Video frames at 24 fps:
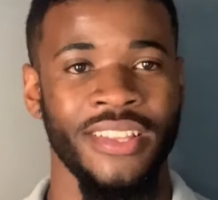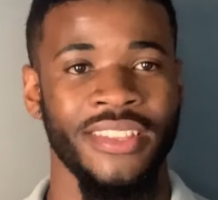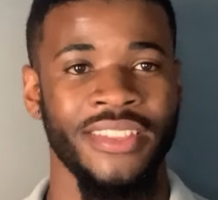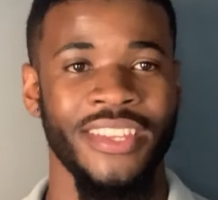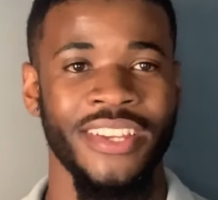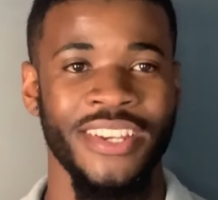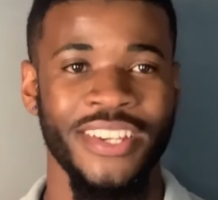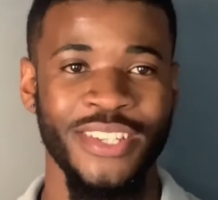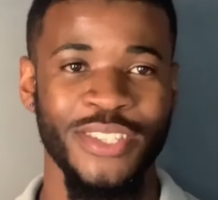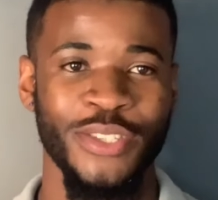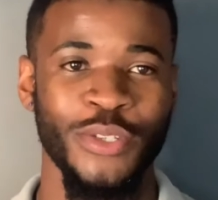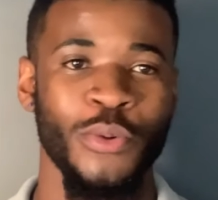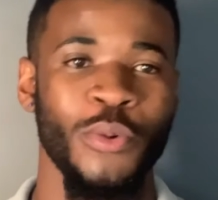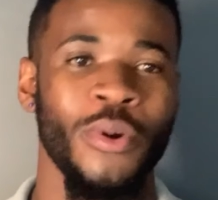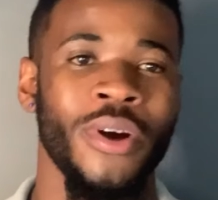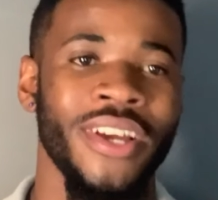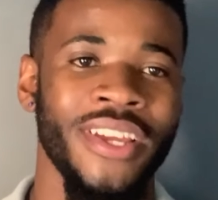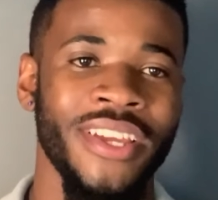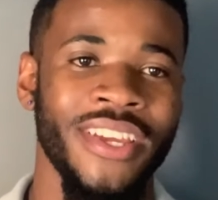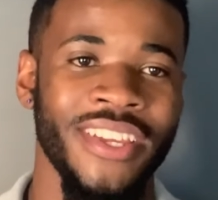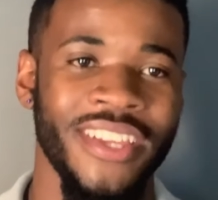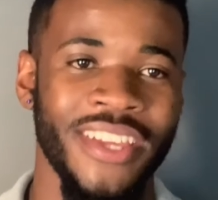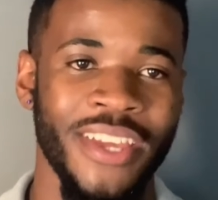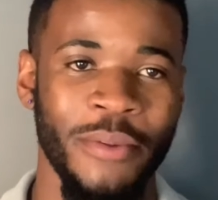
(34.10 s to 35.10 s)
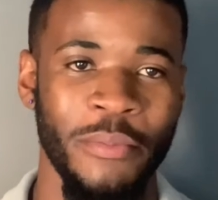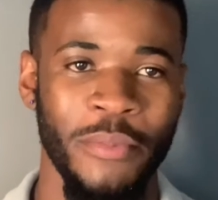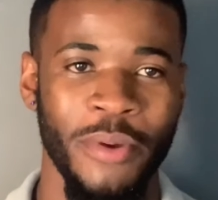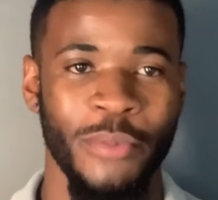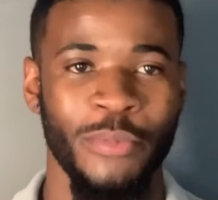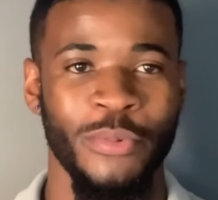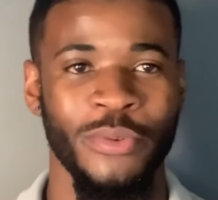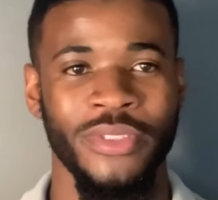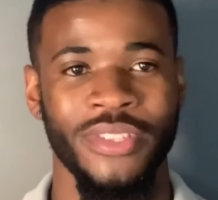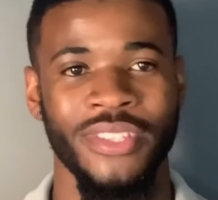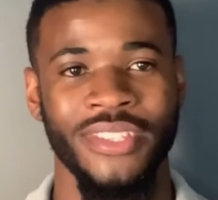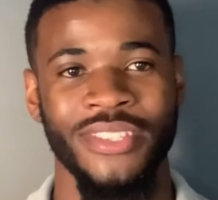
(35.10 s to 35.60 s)
The reason why I came up
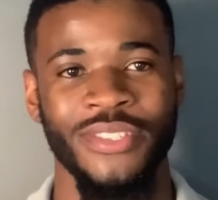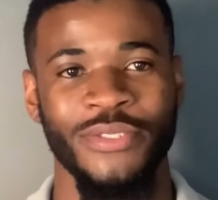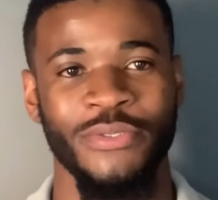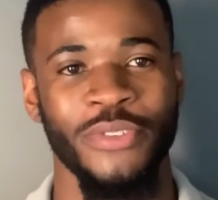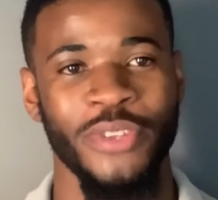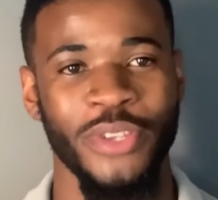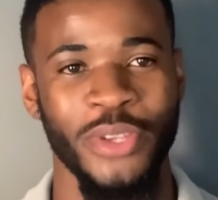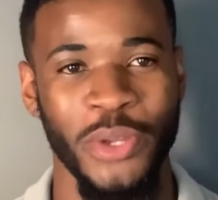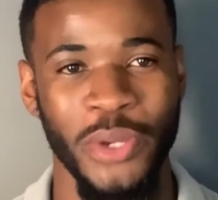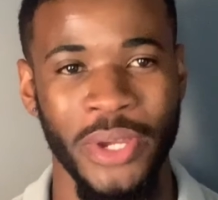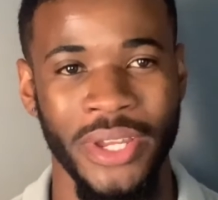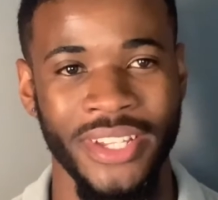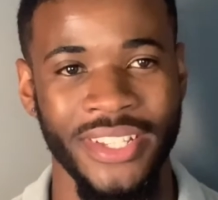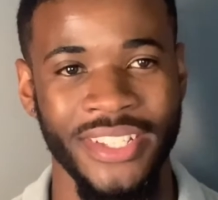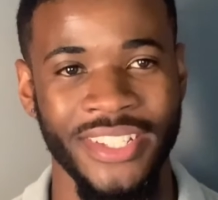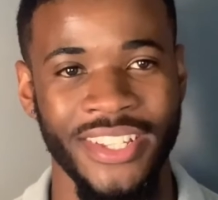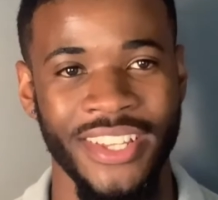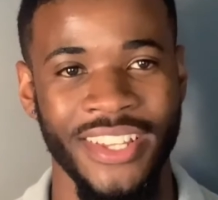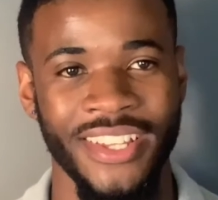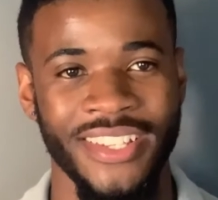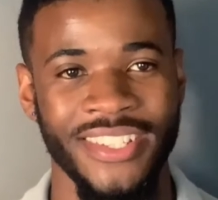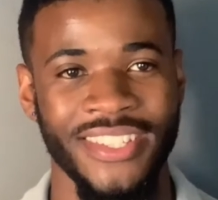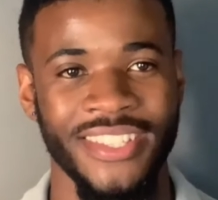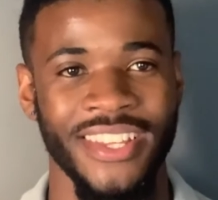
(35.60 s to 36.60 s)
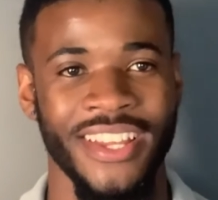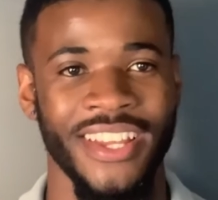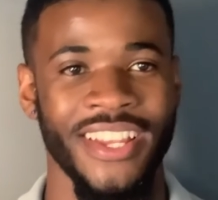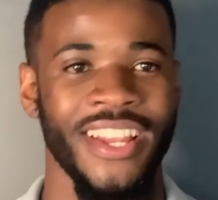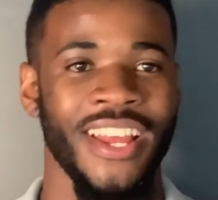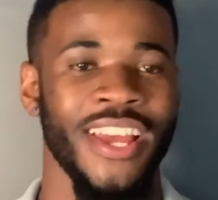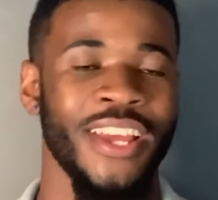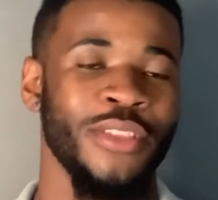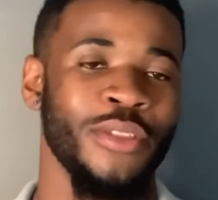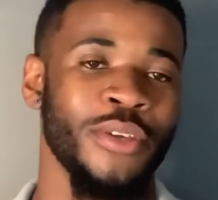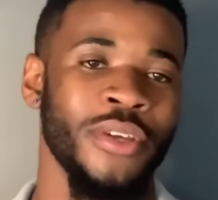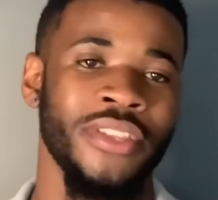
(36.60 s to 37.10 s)
with this video idea is that
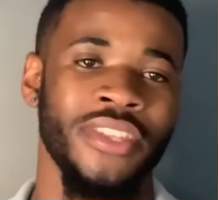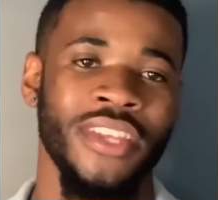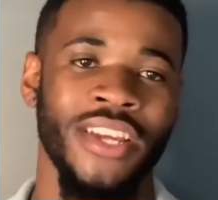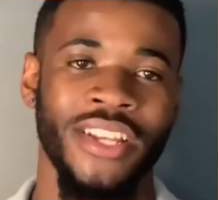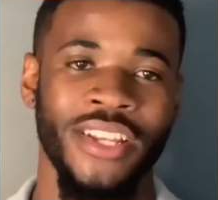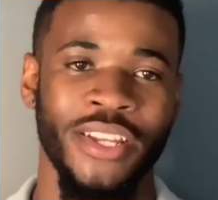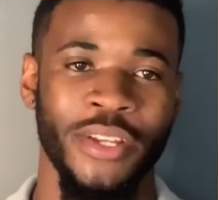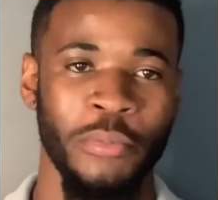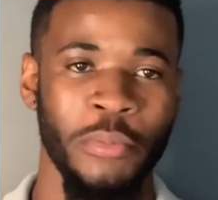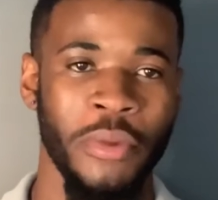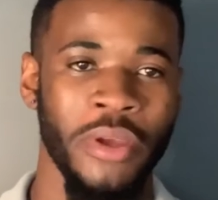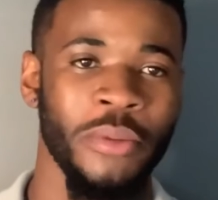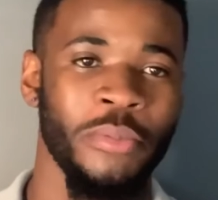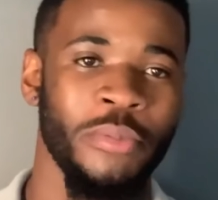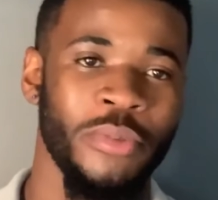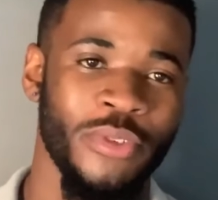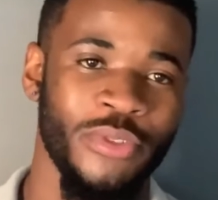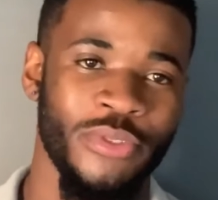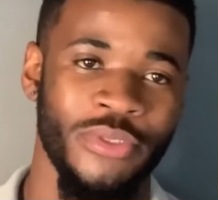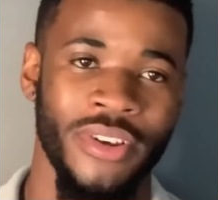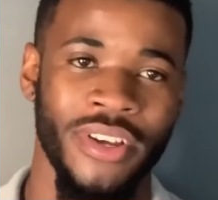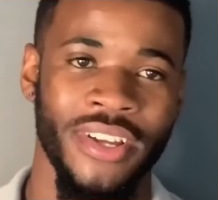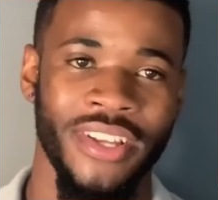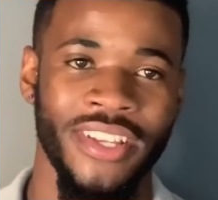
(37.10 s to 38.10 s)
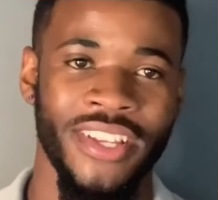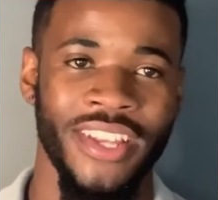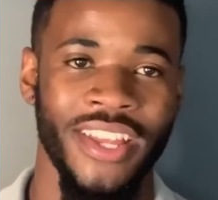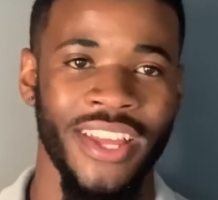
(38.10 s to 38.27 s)
I thought that it might be fun,